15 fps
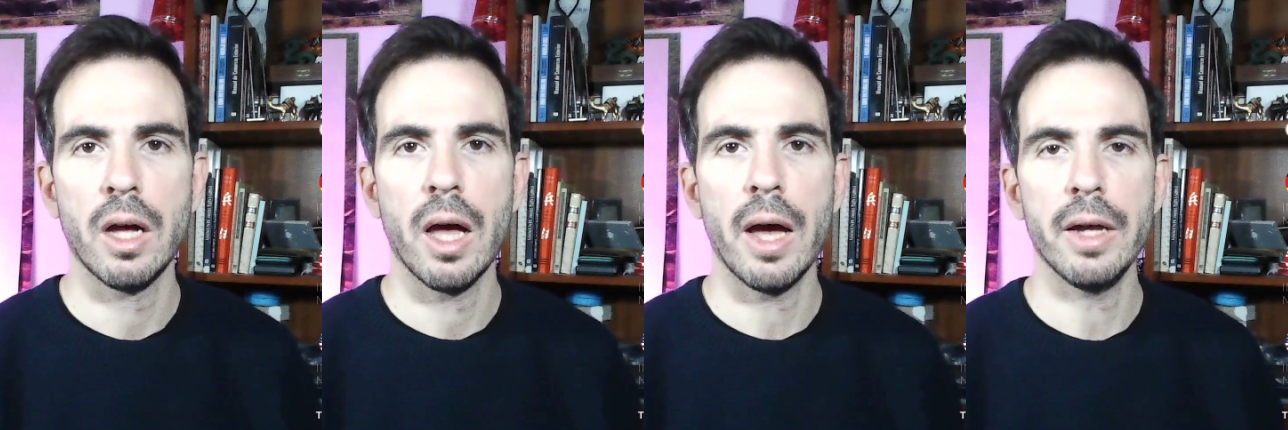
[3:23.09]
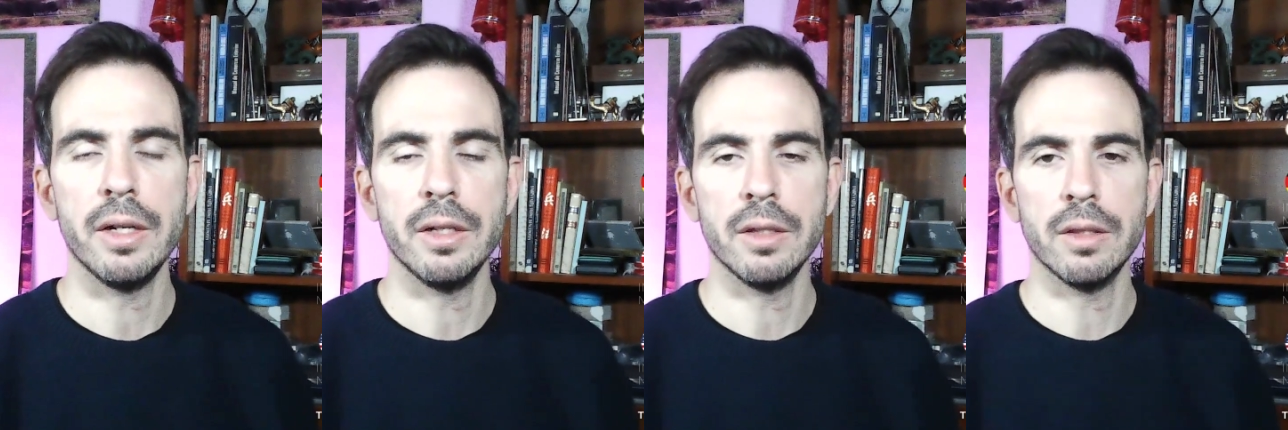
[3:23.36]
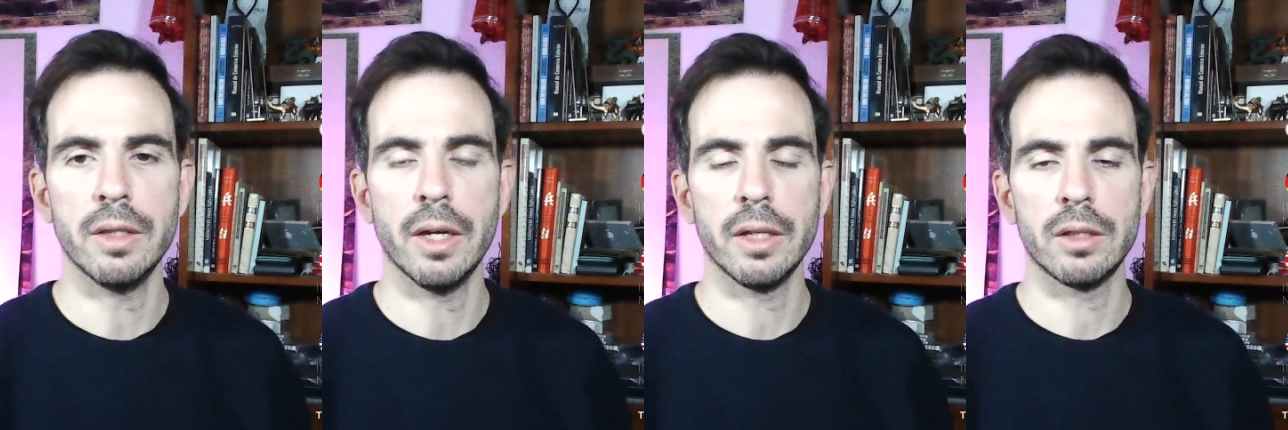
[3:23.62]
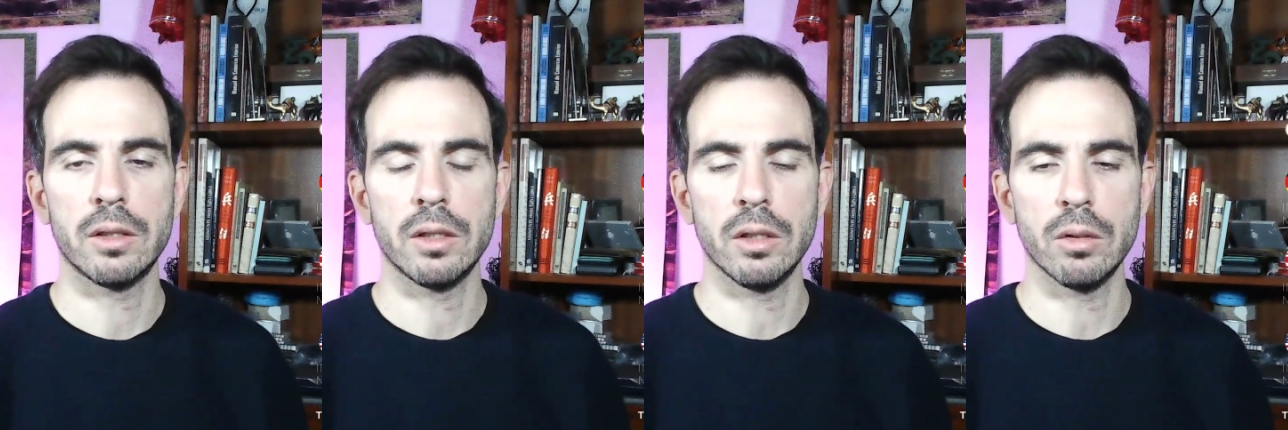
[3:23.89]
I need that
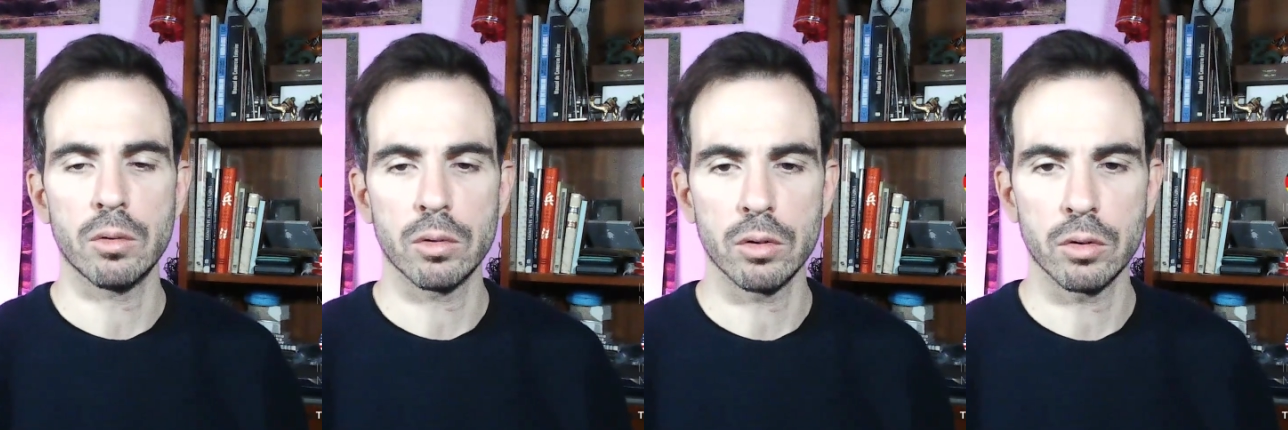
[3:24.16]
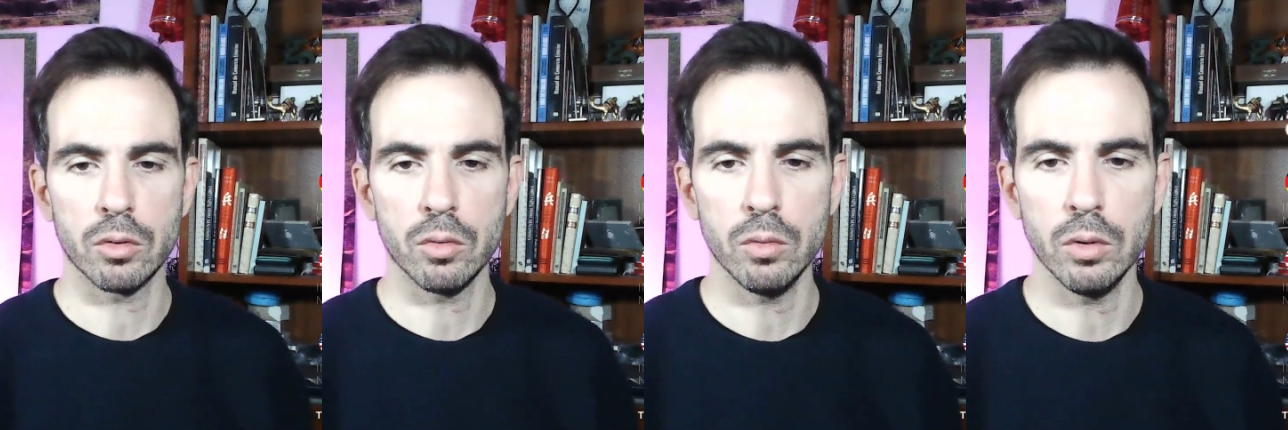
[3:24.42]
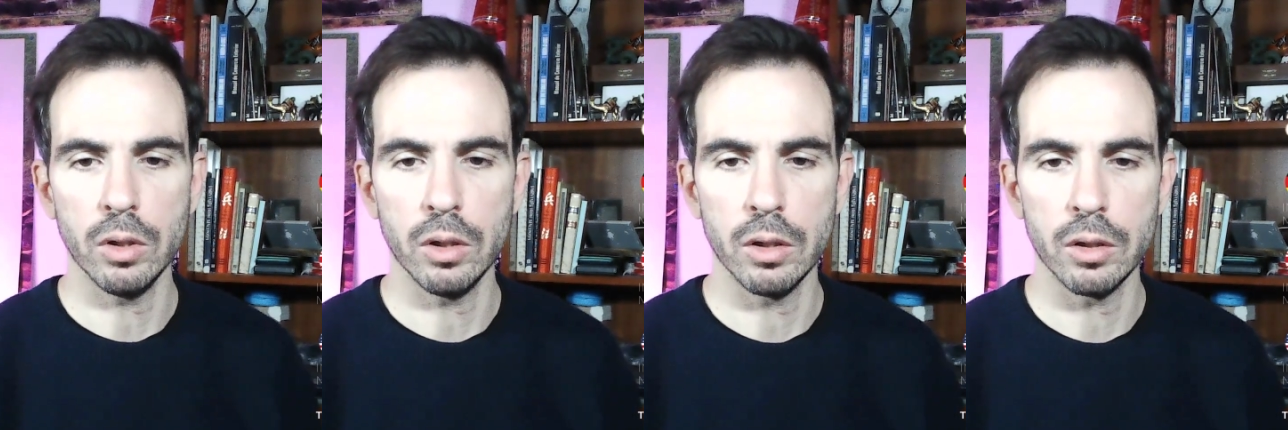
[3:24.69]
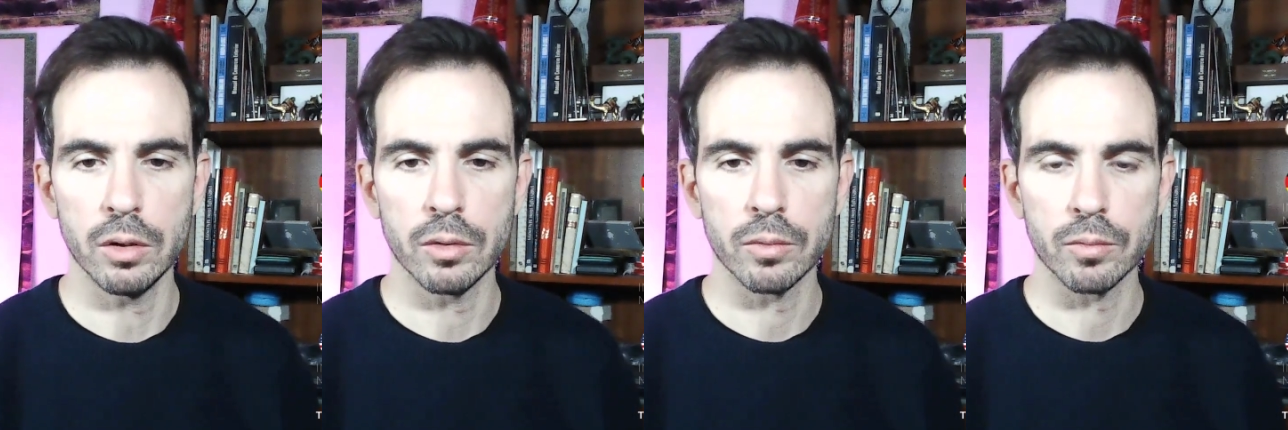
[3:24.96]
in order
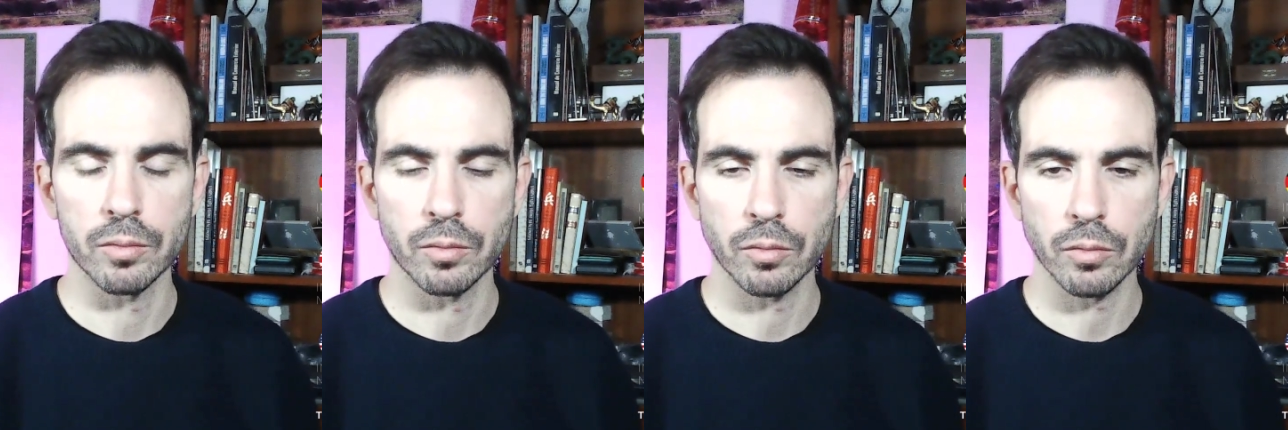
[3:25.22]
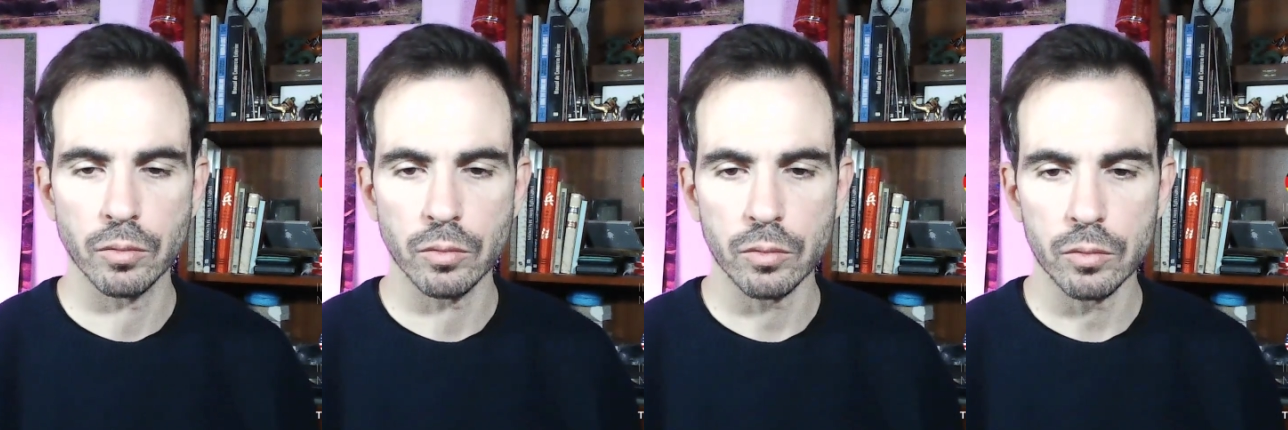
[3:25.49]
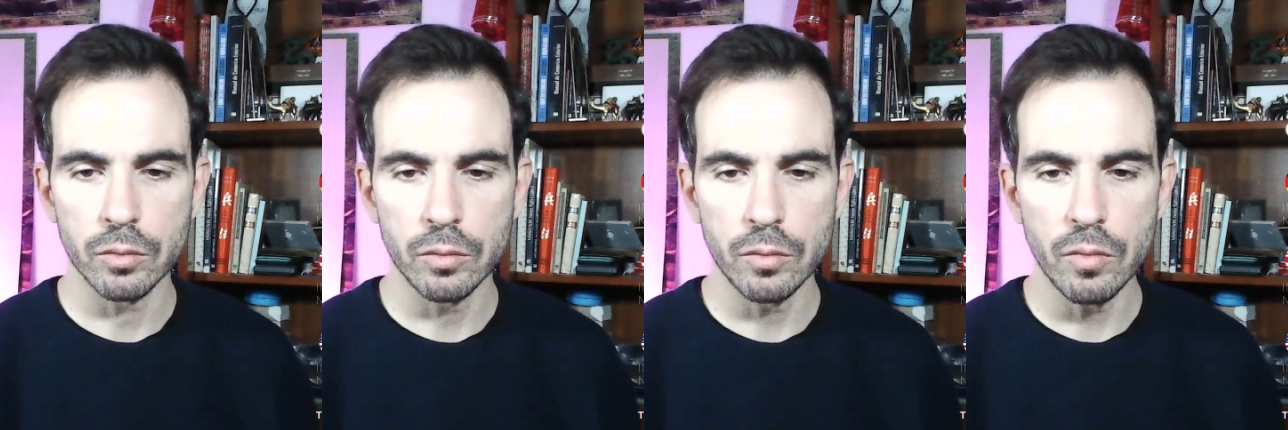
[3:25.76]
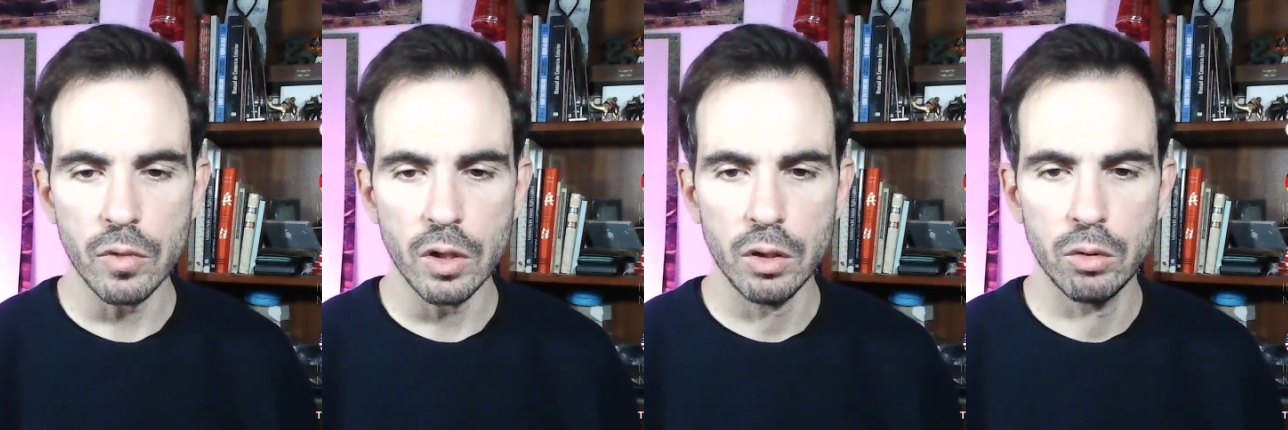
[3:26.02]
to
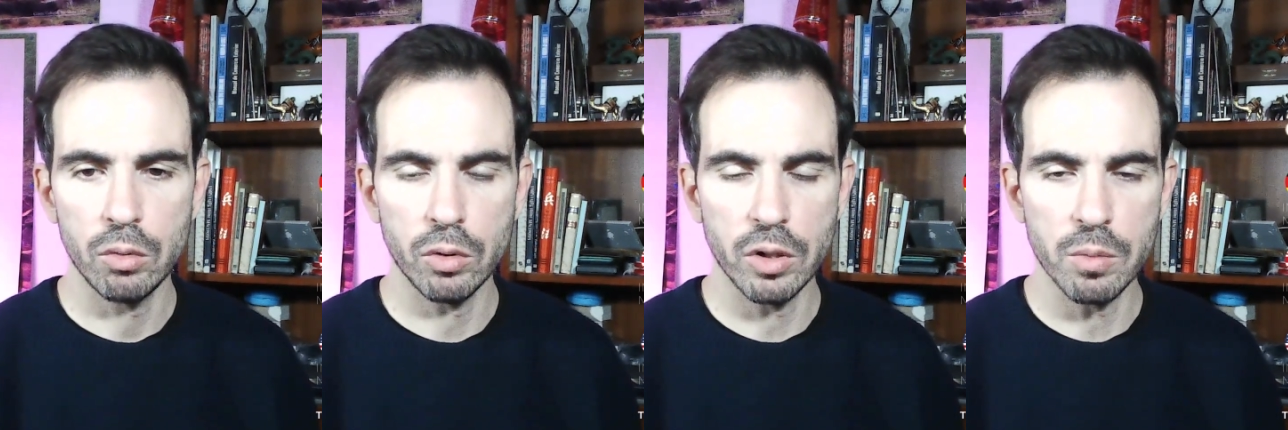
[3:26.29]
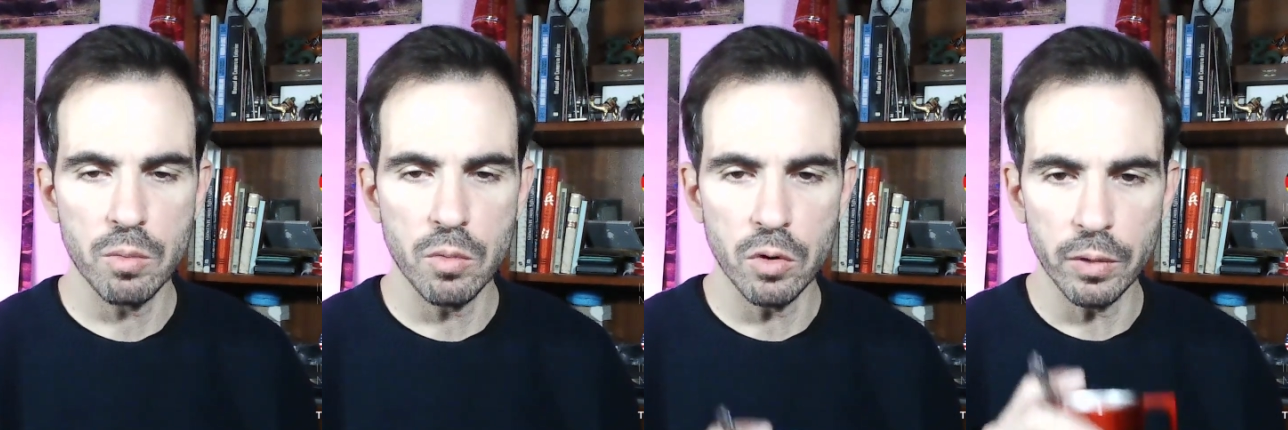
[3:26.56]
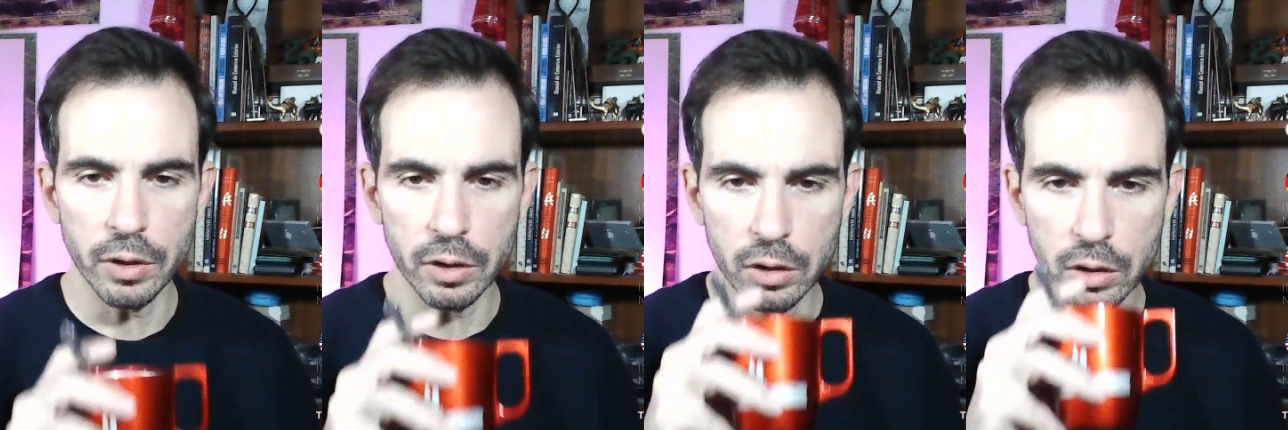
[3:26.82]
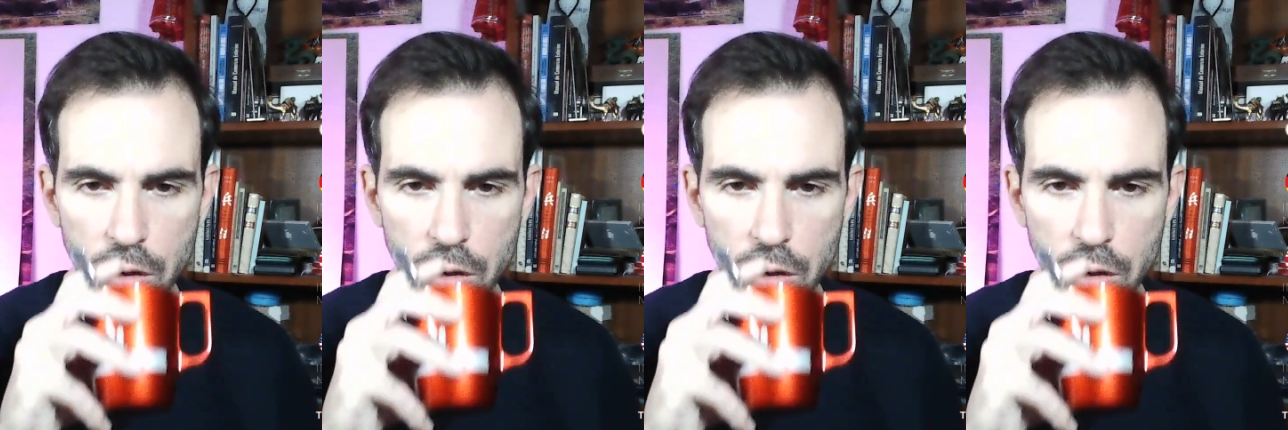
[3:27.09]
keep moving.